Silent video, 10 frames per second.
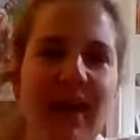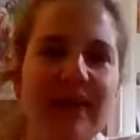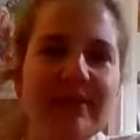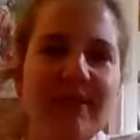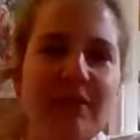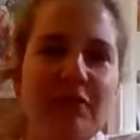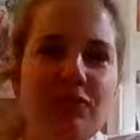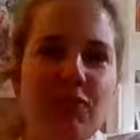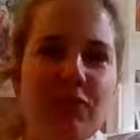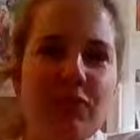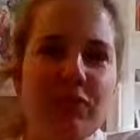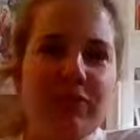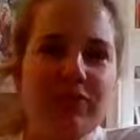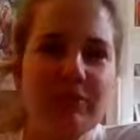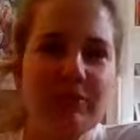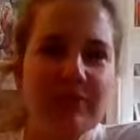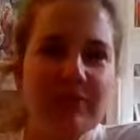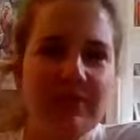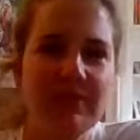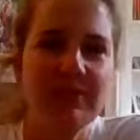Exhale, fold
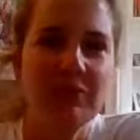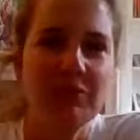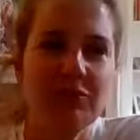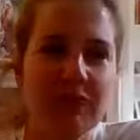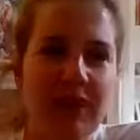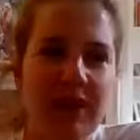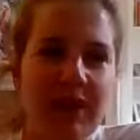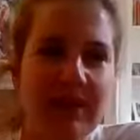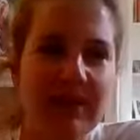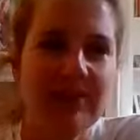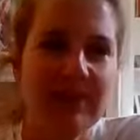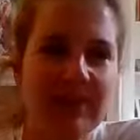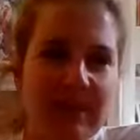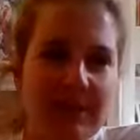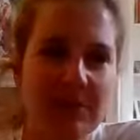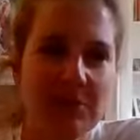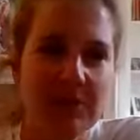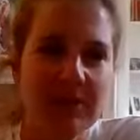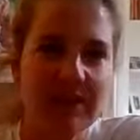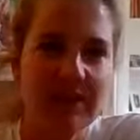forward. Let's move right into the next
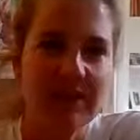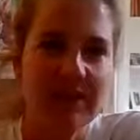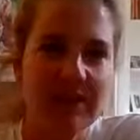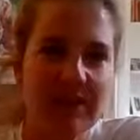one.